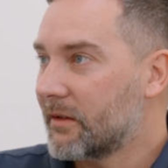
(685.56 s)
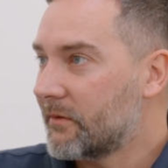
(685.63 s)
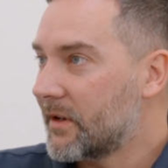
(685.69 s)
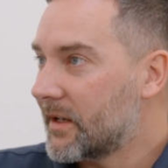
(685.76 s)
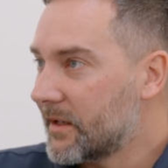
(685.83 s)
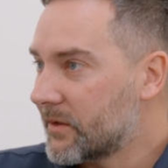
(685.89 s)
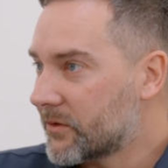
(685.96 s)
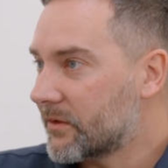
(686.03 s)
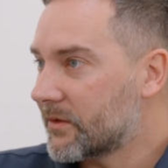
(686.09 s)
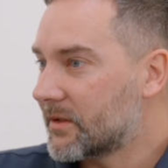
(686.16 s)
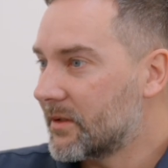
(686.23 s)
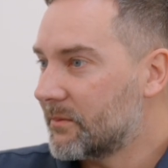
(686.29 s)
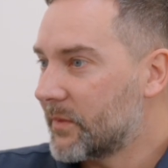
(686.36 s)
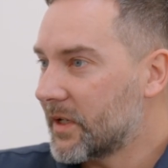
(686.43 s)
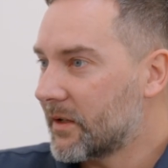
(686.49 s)
it really
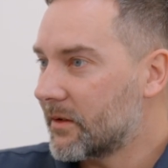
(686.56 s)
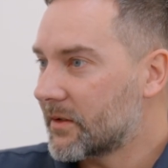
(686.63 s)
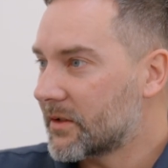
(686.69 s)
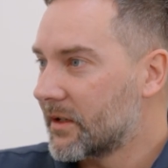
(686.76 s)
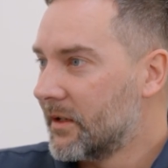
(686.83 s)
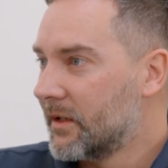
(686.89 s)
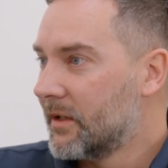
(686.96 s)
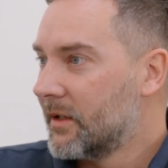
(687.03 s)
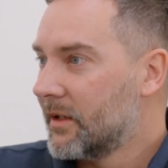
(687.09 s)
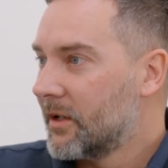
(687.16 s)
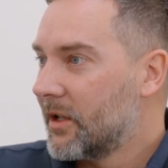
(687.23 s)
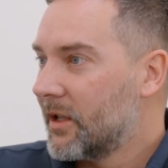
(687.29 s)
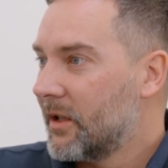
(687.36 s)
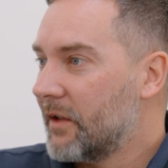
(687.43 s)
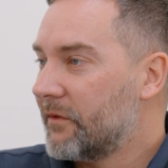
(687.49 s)
interesting because
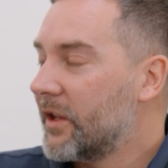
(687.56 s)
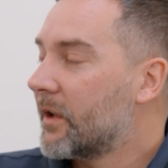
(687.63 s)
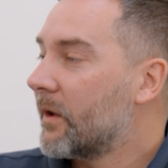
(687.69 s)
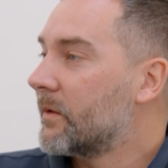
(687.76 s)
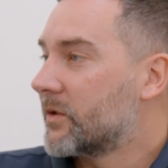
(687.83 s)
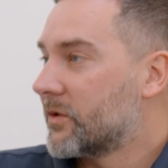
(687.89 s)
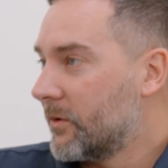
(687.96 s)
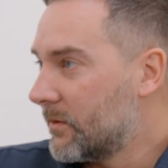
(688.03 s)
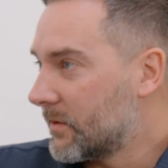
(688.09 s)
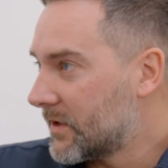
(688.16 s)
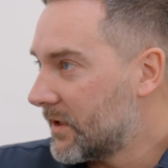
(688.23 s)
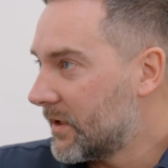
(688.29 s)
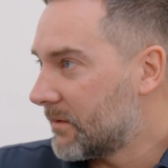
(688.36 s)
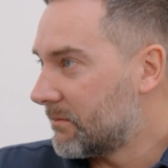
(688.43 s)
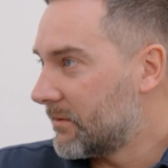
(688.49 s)
if you go and talk
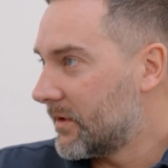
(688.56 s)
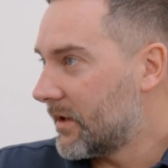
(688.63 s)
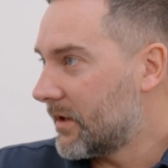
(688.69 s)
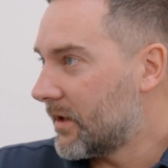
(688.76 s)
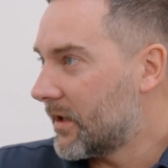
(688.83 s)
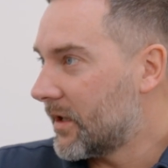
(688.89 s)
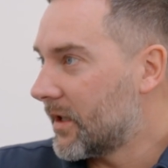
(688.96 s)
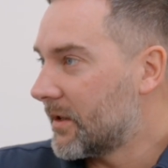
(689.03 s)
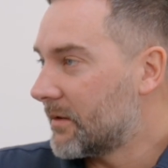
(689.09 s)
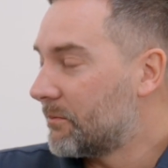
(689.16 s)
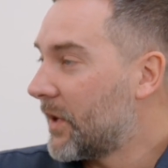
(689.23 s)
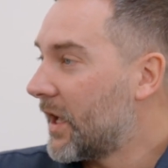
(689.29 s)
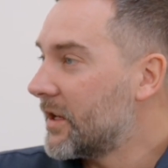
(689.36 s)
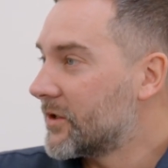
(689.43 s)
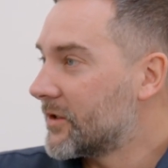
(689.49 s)
to
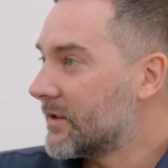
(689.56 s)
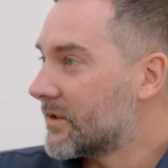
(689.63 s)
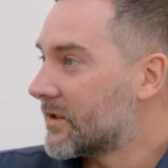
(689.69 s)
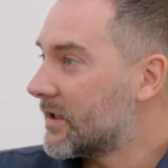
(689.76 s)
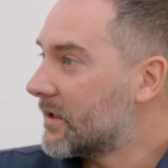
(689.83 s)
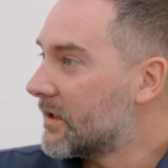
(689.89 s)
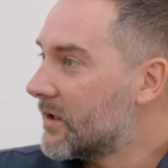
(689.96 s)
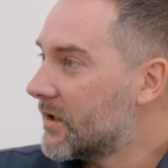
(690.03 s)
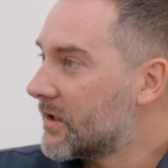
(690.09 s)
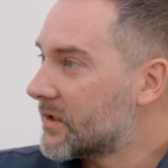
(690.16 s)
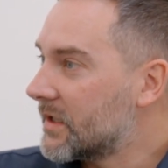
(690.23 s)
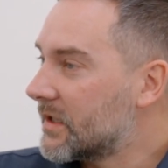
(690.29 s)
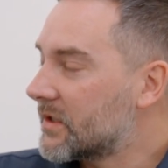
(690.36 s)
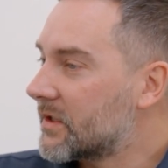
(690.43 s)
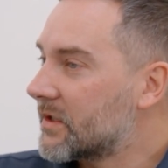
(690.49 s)
patients and
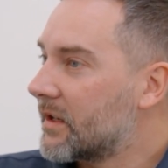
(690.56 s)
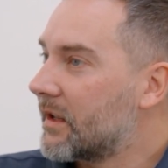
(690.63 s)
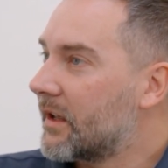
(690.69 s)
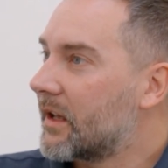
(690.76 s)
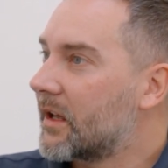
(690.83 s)
nurses,